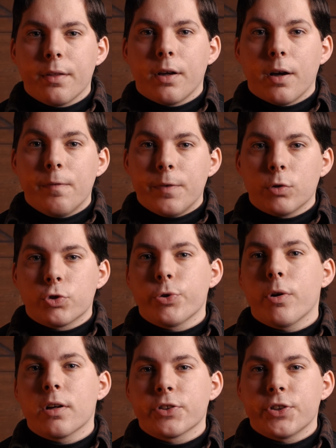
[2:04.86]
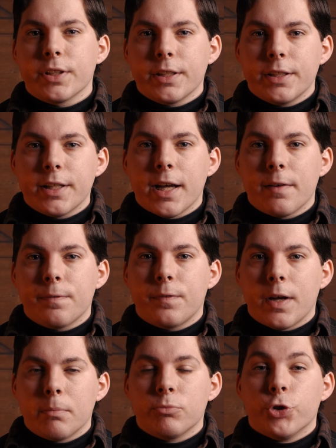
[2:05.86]
a Viltrox EF
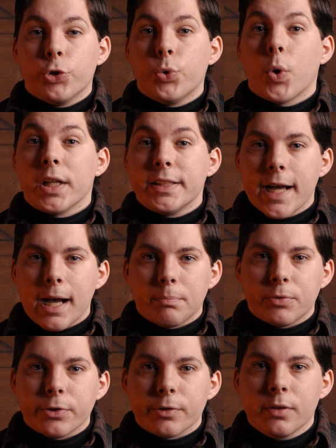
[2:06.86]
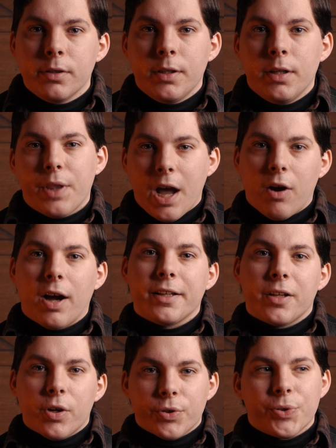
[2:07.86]
M2 adapter. Now I
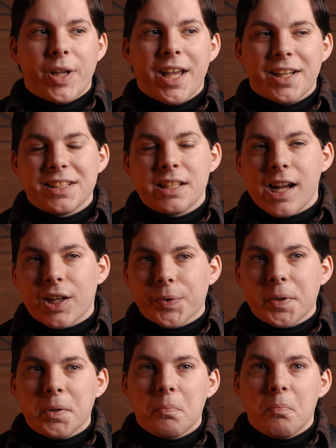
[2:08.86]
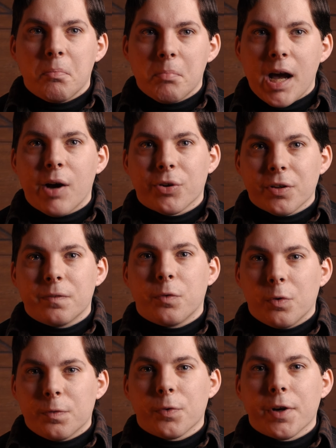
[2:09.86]
know you can't exactly mount a
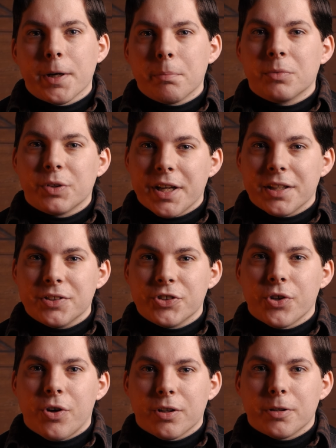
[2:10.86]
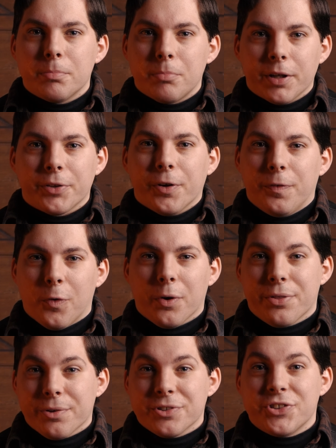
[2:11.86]
full frame lens on a micro four
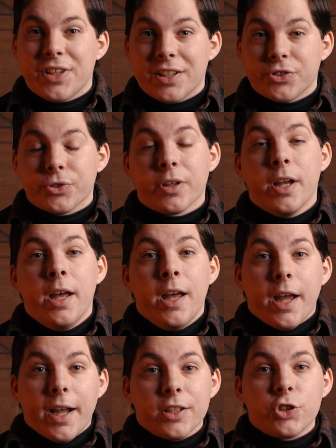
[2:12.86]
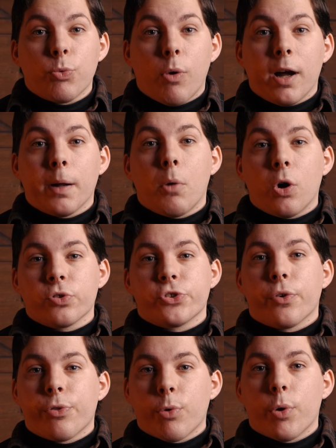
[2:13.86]
thirds sensor, hence why I'm
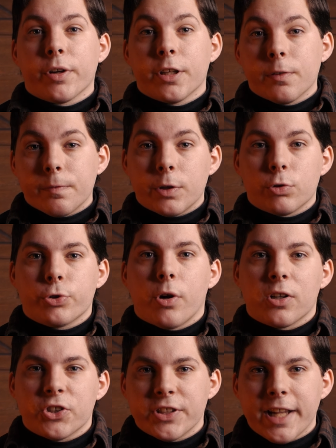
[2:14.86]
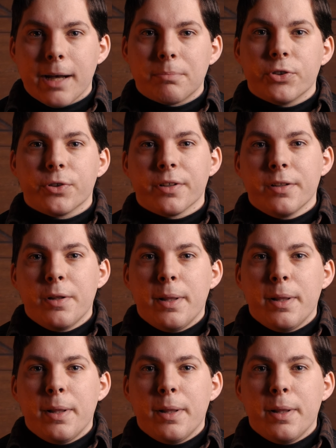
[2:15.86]
also throwing in the Viltrox adapter.